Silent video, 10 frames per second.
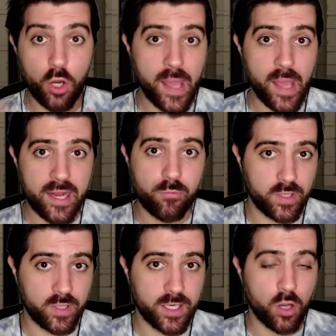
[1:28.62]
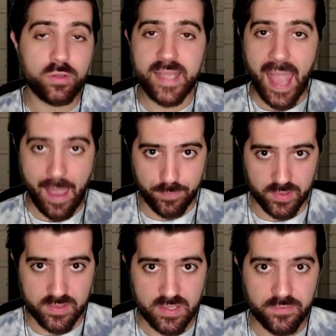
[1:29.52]
automatic rolling only
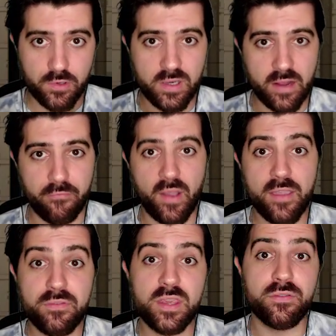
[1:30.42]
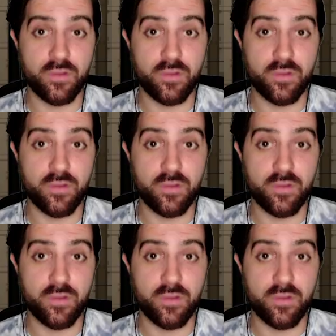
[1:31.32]
happens if you're in the 5e